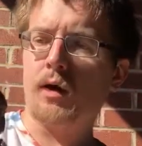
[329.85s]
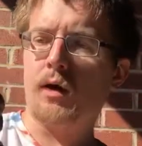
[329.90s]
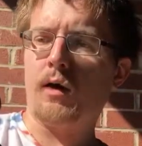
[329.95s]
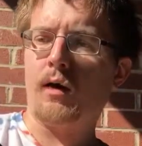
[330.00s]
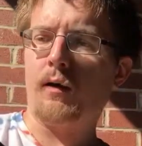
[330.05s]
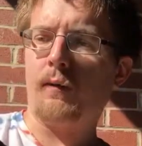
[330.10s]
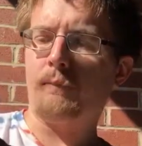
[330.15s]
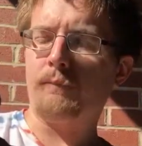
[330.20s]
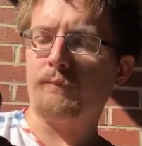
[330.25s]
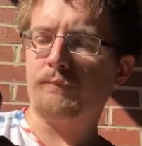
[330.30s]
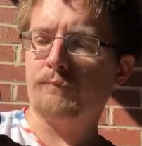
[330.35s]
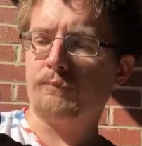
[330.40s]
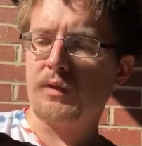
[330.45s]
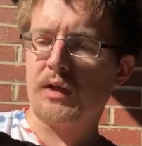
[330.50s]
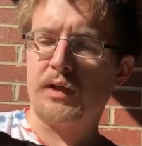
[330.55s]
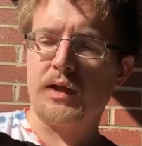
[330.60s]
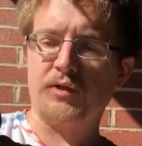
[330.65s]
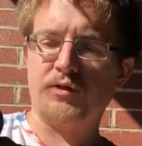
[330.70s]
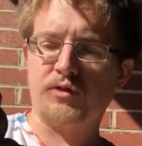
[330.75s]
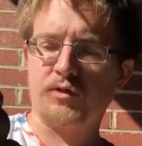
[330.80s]

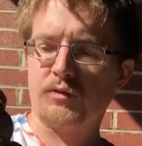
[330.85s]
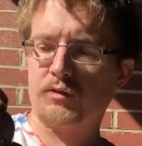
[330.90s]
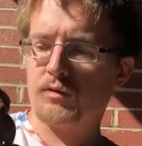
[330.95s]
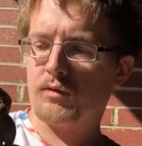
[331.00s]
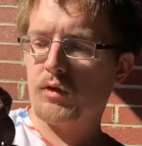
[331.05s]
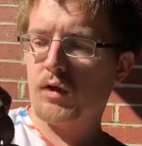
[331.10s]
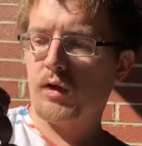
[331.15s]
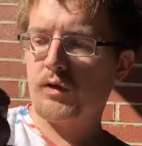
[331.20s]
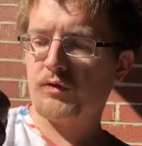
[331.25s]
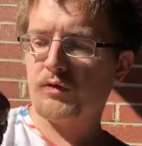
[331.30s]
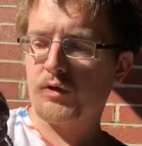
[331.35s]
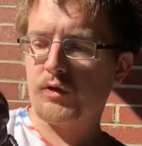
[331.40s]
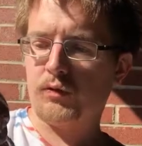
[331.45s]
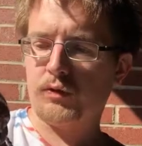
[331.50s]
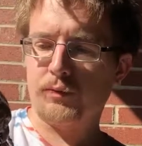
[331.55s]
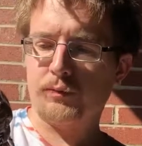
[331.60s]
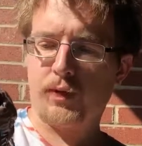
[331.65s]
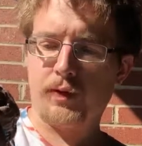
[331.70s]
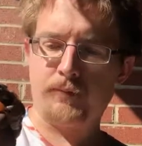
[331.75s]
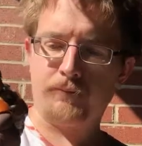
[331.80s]
And that's honestly
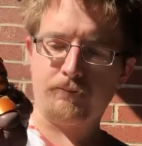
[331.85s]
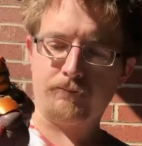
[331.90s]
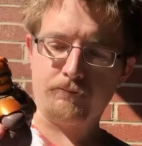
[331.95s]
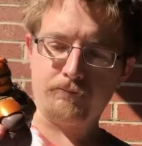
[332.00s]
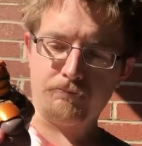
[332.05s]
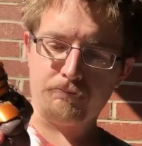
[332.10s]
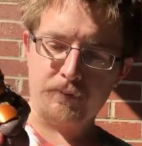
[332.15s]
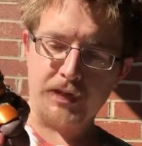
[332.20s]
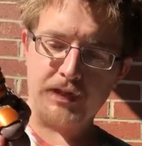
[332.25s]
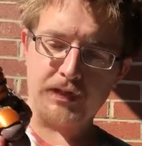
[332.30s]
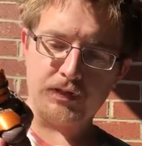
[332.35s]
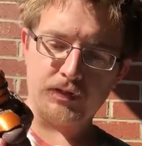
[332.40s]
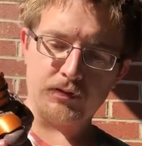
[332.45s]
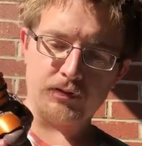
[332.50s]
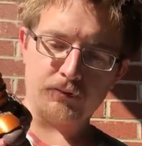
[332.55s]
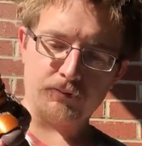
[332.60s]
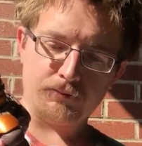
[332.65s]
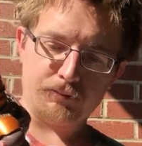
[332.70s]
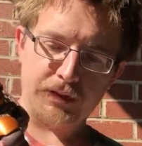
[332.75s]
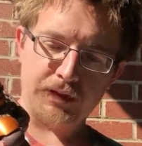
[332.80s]
only my main
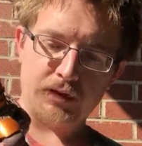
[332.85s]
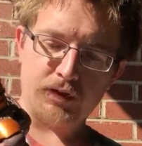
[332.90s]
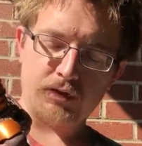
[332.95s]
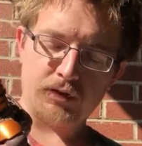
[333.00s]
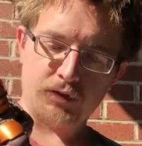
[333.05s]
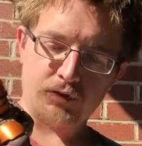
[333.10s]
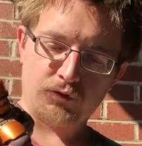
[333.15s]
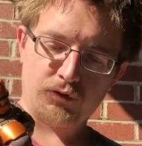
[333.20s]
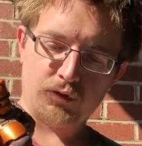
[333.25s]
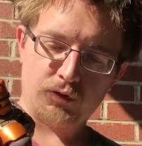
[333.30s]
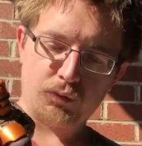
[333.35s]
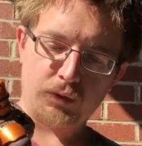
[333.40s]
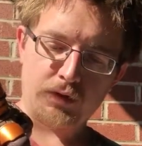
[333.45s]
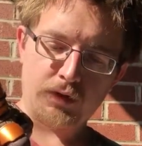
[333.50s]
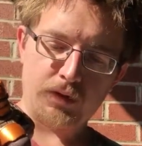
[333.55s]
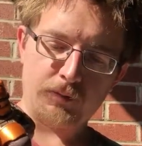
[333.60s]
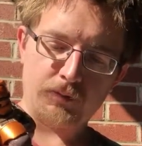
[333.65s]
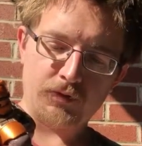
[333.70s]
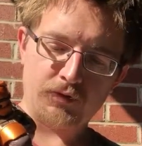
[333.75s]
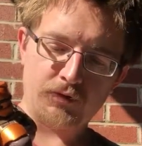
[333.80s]
big concern
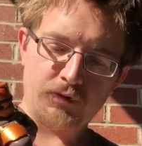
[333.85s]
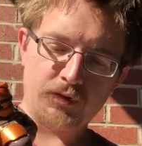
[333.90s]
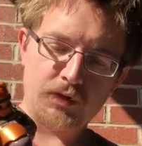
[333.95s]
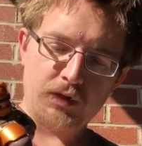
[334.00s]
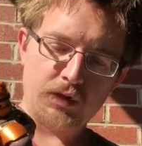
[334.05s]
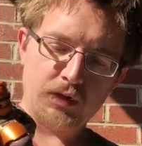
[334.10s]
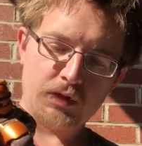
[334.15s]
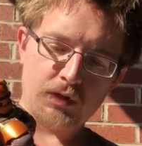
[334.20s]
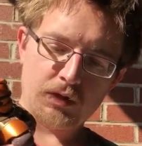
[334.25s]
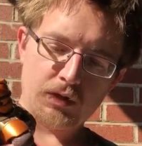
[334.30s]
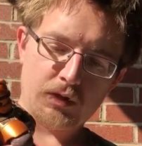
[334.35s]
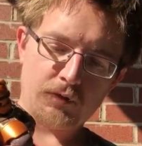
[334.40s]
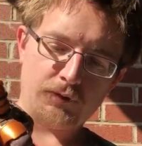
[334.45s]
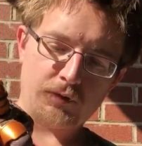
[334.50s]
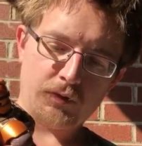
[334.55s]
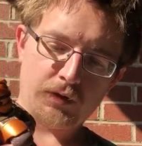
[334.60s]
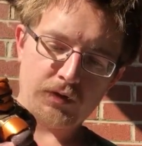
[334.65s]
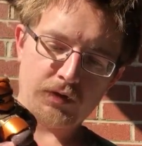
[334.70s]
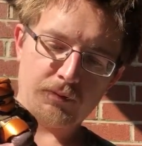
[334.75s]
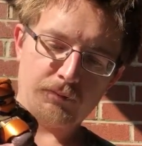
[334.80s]
with him, is if
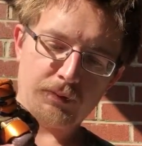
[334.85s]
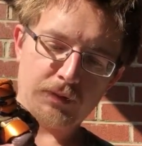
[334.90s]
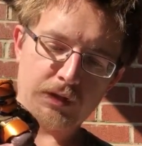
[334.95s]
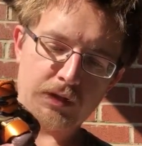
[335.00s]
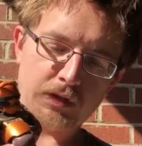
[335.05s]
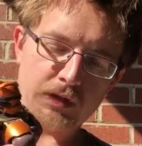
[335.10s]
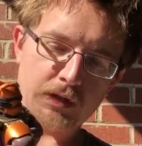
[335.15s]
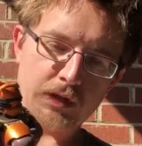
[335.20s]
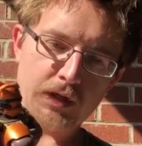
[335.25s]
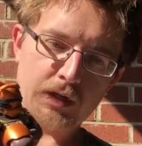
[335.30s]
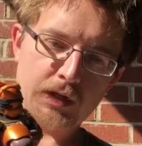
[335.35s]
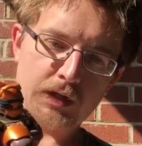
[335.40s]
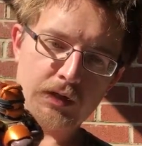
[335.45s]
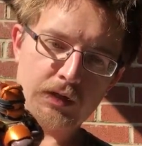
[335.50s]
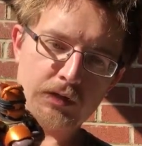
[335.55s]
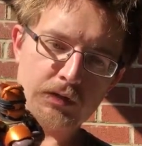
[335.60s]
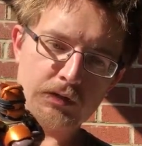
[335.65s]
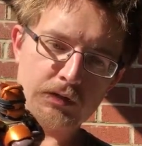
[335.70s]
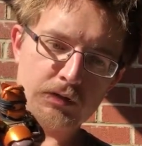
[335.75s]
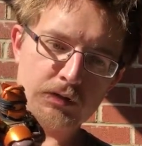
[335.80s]
he'll end up being
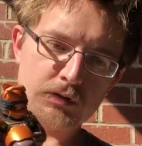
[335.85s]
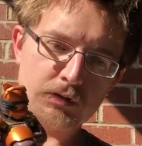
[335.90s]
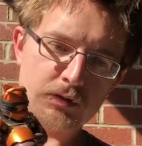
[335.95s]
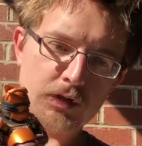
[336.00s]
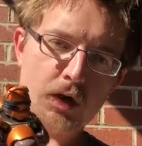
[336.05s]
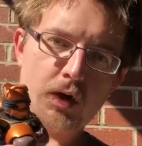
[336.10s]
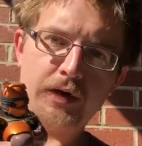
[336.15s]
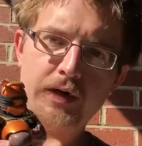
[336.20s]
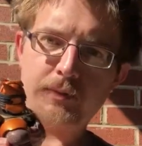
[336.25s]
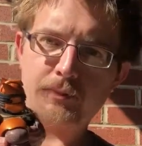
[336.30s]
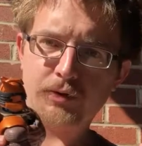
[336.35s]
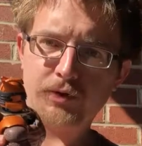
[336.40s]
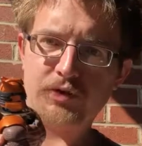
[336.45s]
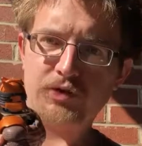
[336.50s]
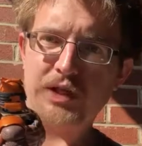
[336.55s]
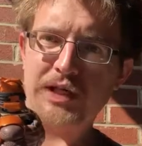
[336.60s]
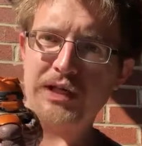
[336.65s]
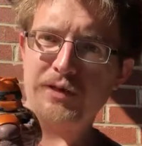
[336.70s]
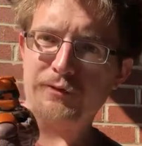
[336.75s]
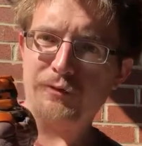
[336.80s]
unable to
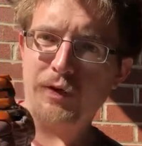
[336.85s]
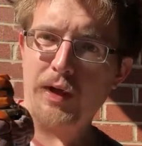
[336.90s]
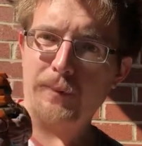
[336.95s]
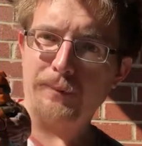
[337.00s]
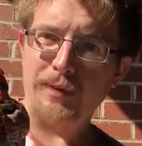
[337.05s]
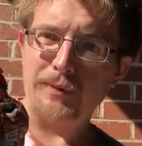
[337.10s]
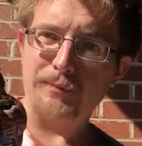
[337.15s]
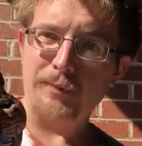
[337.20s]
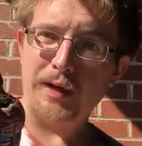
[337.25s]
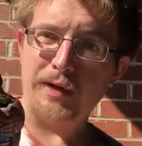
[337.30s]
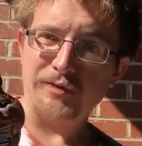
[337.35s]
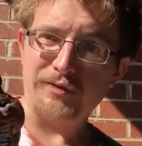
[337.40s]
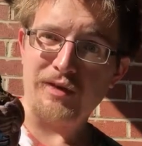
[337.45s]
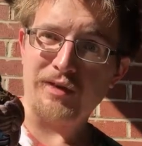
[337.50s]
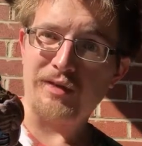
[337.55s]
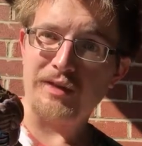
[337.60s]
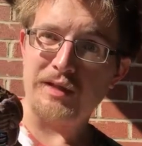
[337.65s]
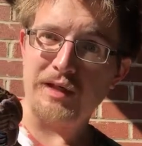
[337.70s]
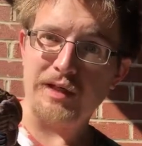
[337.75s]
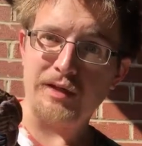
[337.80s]
stand floppy mess
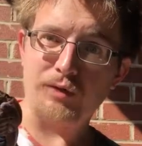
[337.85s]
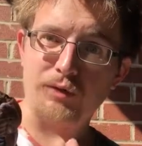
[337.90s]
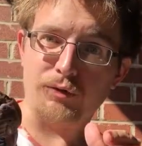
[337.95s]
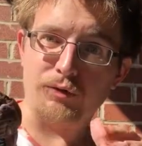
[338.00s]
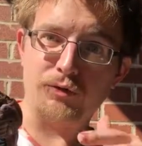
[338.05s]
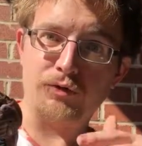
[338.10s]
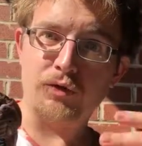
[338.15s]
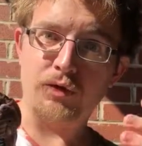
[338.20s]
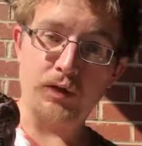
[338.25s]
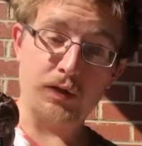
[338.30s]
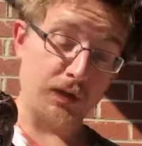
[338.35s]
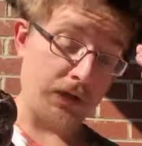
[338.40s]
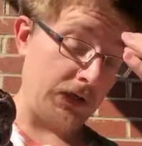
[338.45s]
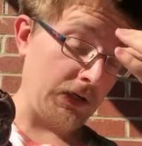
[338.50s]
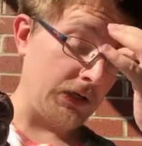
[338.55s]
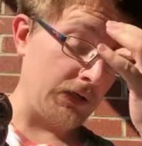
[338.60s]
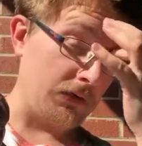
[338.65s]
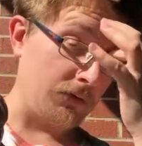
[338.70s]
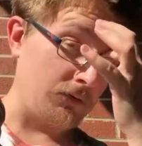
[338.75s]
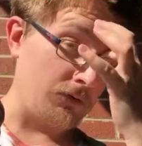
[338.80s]
at the ankles
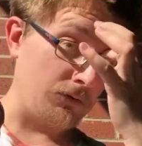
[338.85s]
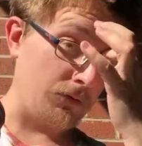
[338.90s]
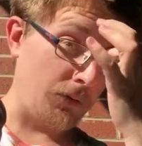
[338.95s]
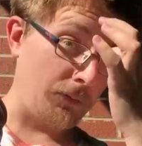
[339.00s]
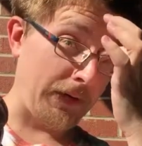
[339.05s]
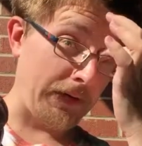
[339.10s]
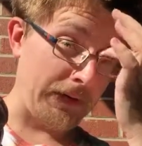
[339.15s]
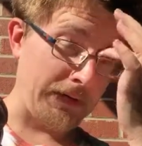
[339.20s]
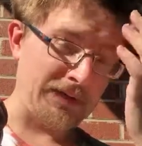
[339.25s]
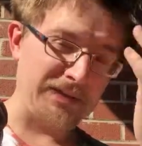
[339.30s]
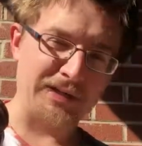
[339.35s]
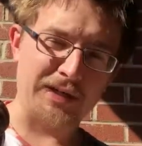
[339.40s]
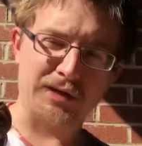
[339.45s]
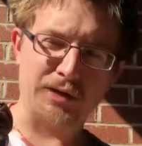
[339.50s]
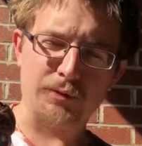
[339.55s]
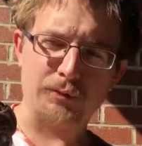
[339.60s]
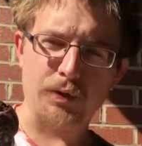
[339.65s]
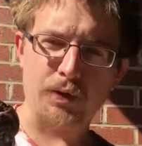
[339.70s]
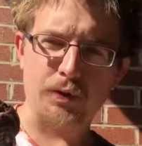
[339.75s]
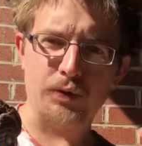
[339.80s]
in Robot and
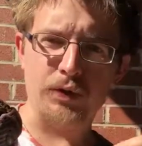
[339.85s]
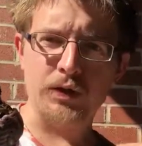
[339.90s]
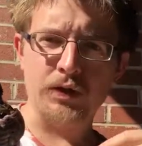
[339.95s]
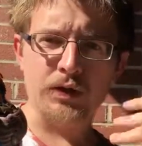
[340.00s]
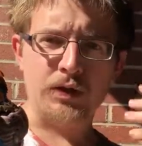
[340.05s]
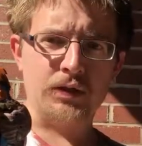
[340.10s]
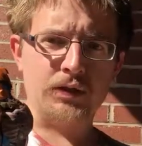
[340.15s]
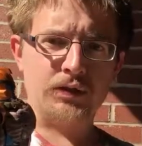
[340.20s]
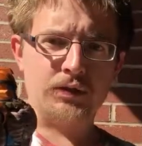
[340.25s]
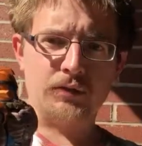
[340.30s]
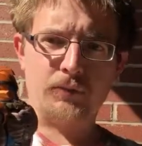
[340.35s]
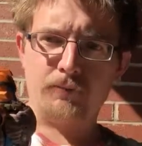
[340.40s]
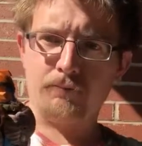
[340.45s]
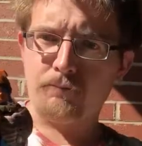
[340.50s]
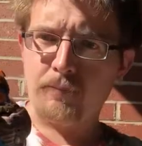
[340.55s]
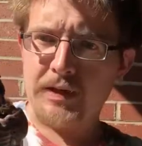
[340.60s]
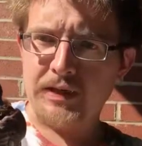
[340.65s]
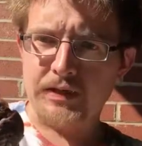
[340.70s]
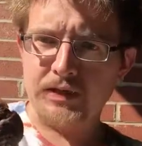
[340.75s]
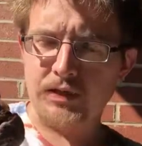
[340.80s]
Dino mode
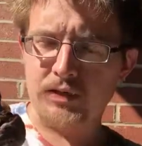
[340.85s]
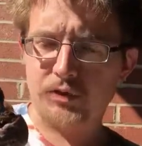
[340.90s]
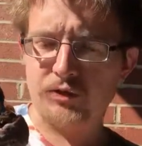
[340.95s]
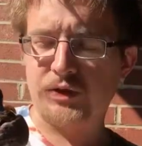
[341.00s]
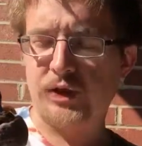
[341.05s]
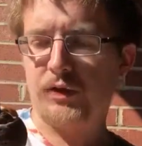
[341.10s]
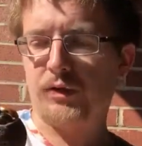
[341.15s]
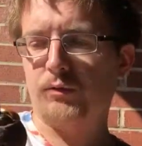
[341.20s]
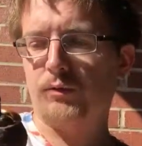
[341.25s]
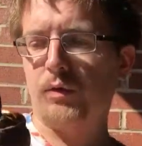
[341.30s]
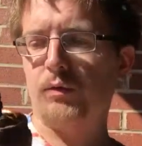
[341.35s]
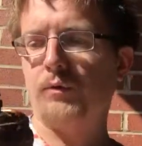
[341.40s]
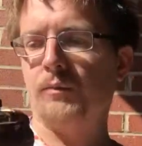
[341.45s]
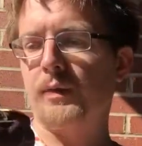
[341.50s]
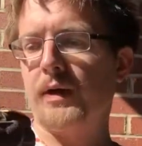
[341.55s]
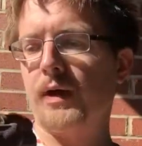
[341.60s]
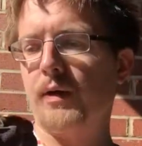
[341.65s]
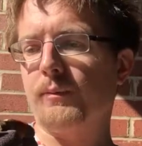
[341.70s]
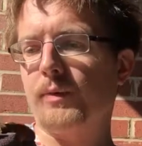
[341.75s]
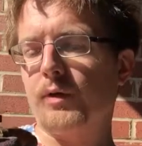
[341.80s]
many years down the road
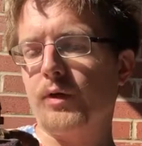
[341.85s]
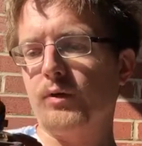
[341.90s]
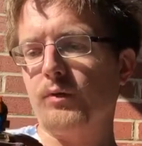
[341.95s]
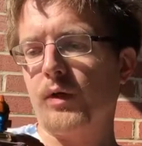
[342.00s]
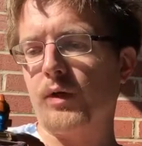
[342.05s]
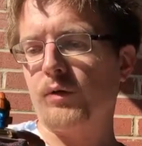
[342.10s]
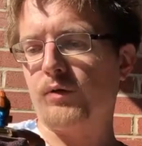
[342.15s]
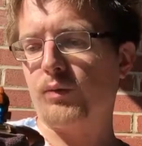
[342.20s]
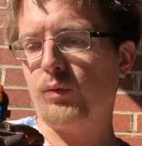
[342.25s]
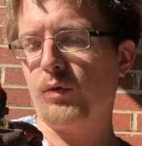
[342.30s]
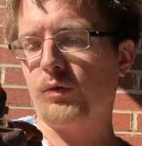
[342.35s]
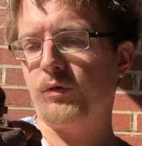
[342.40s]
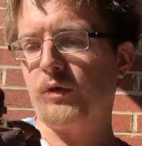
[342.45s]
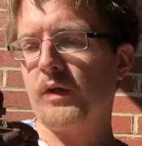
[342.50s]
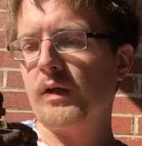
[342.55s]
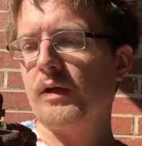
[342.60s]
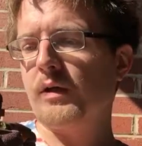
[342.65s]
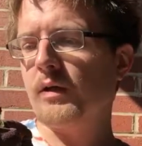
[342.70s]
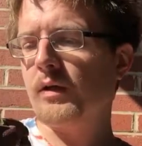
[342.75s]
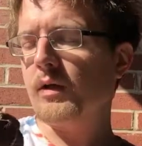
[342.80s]
from now, but who knows, we'll
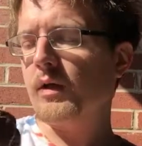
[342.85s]
see.